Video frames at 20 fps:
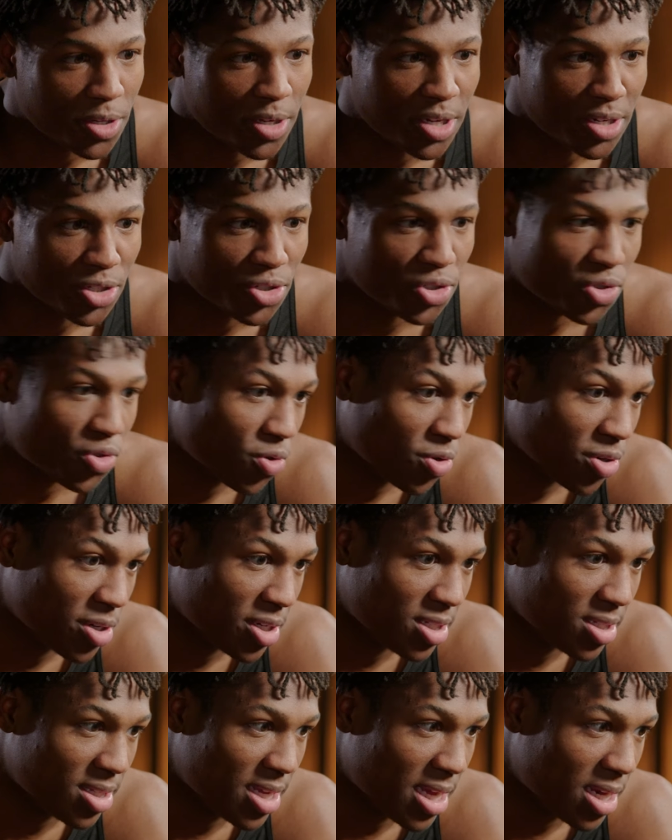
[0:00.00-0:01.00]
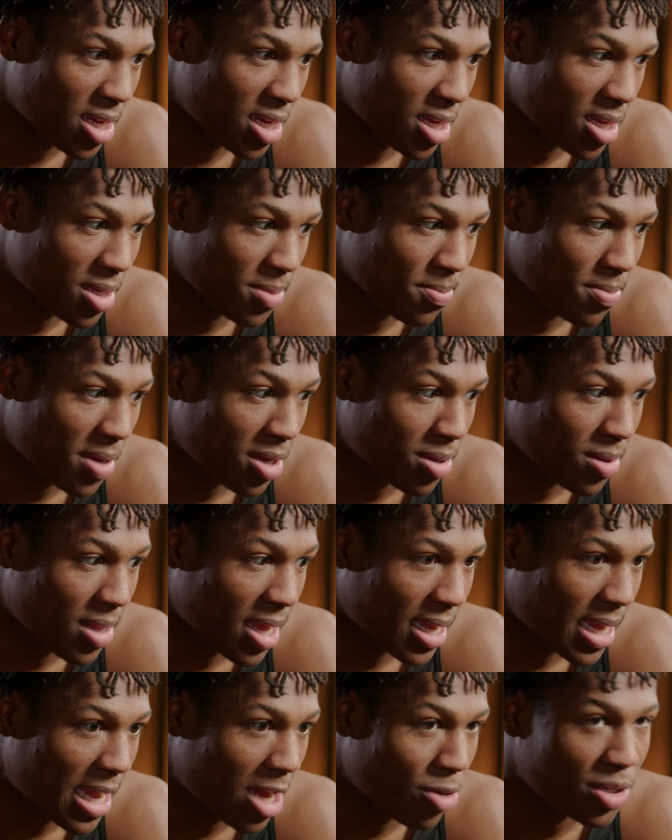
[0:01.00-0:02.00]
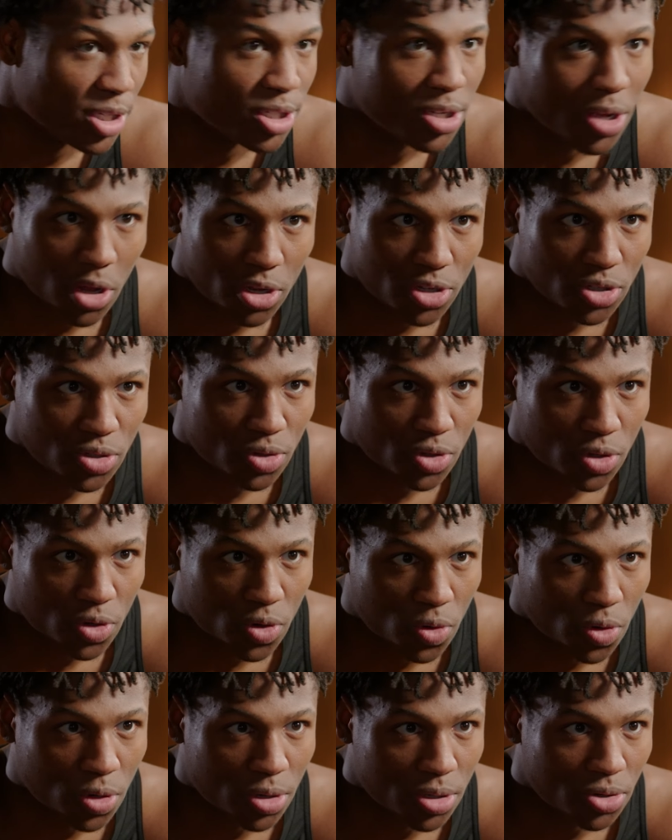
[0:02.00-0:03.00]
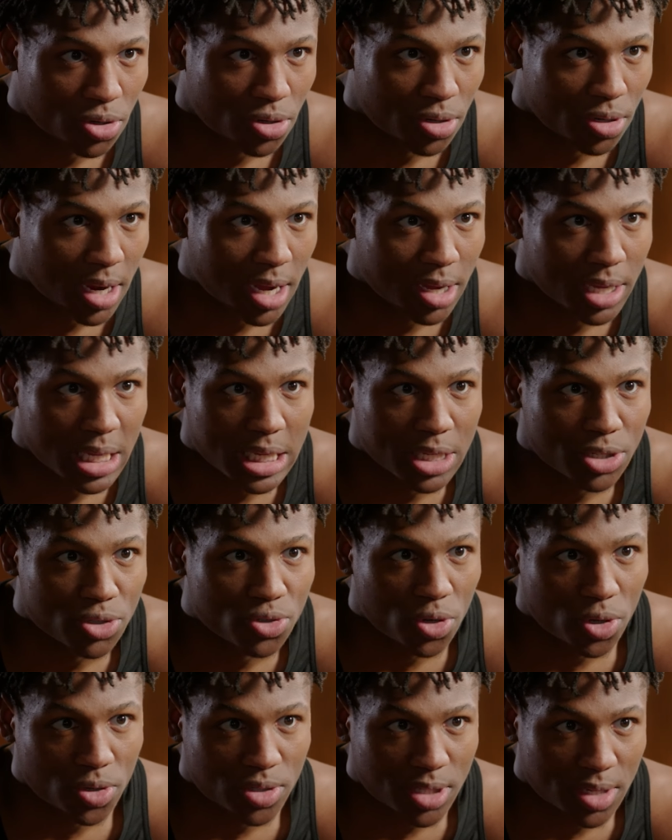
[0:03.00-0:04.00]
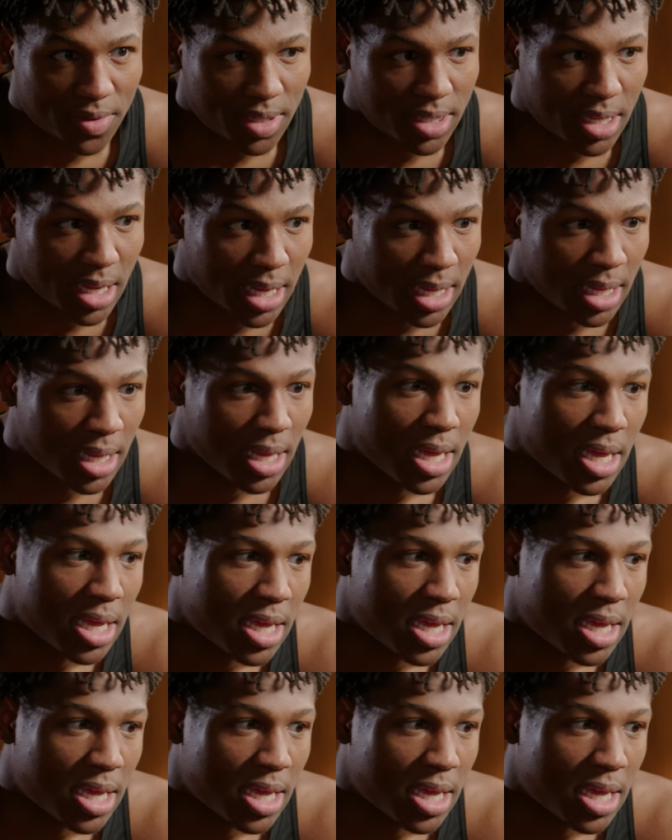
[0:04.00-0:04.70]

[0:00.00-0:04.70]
you hear the stories that uh, about like how he talks on the court or how he controls everything.